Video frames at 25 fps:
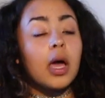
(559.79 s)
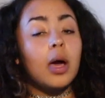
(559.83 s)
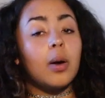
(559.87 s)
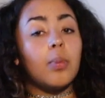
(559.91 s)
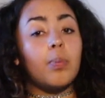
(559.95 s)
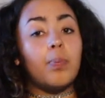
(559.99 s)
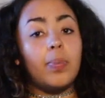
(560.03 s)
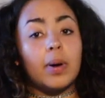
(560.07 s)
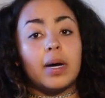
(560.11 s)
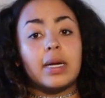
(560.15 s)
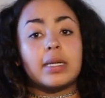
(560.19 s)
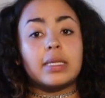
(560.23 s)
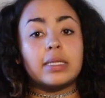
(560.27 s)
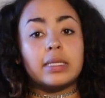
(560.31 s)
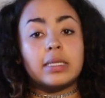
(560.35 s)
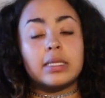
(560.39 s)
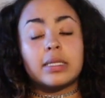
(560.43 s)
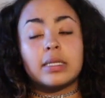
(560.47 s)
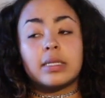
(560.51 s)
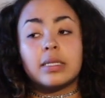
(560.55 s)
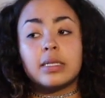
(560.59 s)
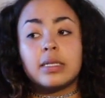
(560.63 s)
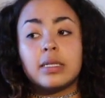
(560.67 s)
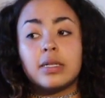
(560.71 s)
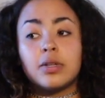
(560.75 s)

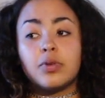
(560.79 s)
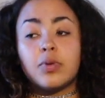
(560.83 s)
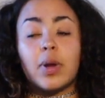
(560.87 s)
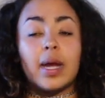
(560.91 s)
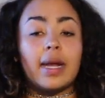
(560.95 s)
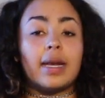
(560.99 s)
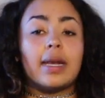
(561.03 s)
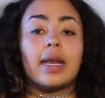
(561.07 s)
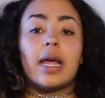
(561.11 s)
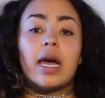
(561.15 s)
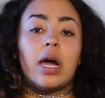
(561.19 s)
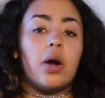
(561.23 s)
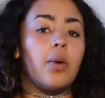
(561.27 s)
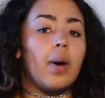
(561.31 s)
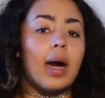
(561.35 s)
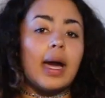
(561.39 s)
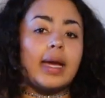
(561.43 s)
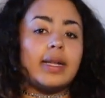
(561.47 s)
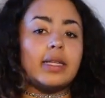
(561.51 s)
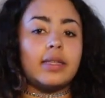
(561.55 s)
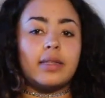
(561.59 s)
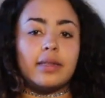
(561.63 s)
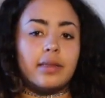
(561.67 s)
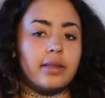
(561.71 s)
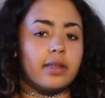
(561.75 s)
but right now
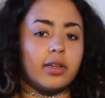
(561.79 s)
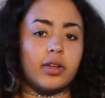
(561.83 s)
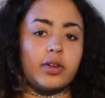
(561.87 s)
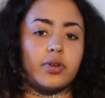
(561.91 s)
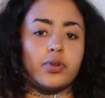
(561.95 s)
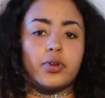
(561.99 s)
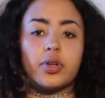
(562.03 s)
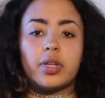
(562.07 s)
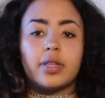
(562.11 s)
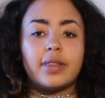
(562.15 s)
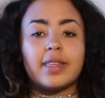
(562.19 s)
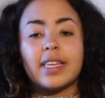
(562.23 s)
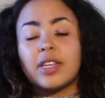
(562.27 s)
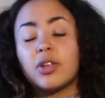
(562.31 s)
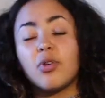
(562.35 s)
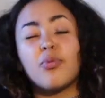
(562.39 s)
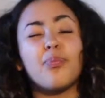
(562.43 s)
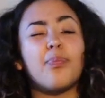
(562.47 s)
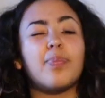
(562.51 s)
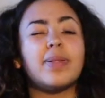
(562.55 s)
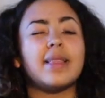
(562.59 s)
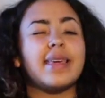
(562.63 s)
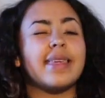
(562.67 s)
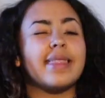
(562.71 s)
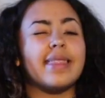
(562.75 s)
they
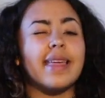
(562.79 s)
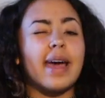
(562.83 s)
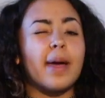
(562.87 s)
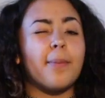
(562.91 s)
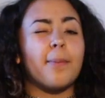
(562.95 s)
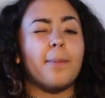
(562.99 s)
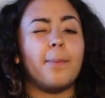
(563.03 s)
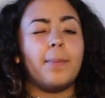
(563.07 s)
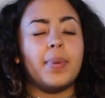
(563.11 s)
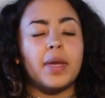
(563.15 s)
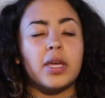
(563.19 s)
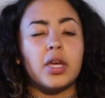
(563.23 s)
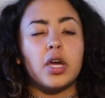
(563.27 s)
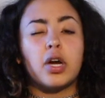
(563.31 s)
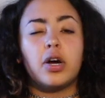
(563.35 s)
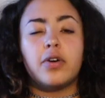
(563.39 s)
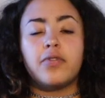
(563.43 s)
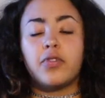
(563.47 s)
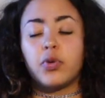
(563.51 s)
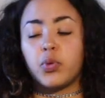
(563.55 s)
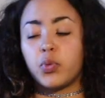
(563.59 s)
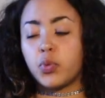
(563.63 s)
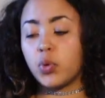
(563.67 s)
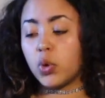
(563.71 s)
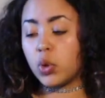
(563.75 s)
don't play that big
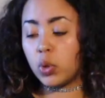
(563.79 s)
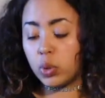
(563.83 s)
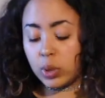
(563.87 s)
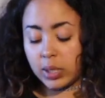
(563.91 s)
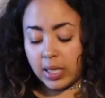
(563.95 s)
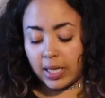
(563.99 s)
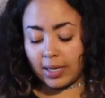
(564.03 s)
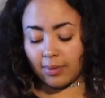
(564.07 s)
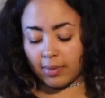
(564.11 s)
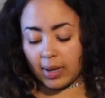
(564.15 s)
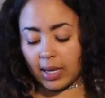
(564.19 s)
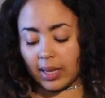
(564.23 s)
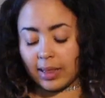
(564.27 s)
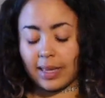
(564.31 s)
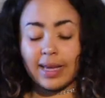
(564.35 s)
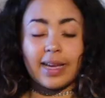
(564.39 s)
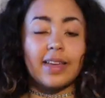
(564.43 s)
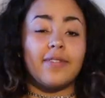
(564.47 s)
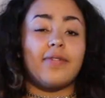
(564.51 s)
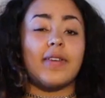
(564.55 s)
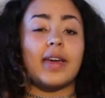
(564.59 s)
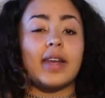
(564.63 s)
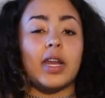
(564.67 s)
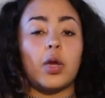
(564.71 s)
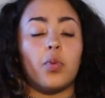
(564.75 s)
of a role in my
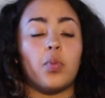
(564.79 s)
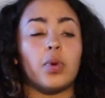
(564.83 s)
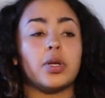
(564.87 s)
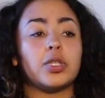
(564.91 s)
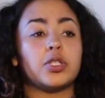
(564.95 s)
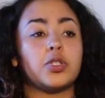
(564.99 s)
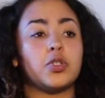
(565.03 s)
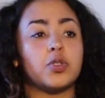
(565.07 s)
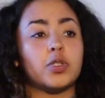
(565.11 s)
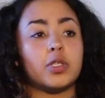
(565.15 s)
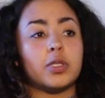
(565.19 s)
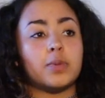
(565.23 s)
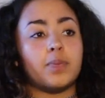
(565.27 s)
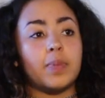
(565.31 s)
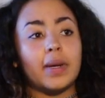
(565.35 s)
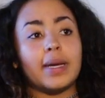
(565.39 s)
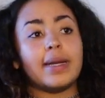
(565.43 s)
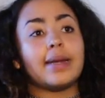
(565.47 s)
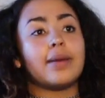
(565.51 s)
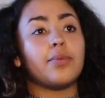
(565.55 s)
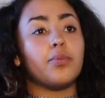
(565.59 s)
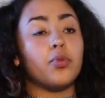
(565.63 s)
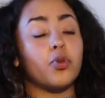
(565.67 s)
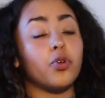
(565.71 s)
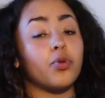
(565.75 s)
life, and I want to
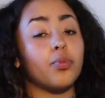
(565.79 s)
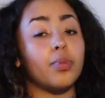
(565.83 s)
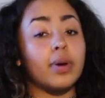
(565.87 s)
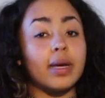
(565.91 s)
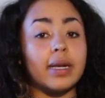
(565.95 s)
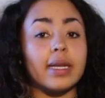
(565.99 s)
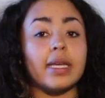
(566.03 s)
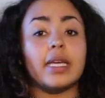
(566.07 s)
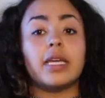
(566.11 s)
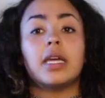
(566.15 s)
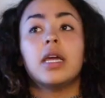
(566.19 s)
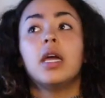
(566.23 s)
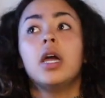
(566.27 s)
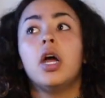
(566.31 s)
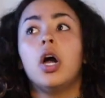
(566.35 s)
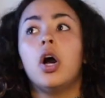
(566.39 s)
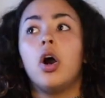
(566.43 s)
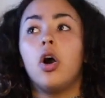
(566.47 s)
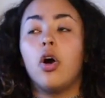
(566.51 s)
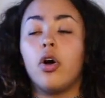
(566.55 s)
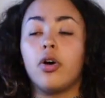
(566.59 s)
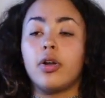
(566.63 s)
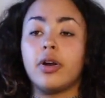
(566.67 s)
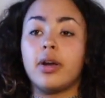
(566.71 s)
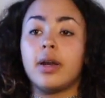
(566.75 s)
spend more money
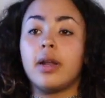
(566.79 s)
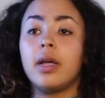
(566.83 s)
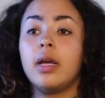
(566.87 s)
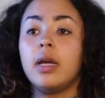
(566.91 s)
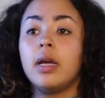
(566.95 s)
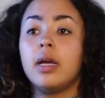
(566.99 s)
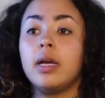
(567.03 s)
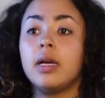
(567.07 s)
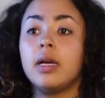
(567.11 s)
on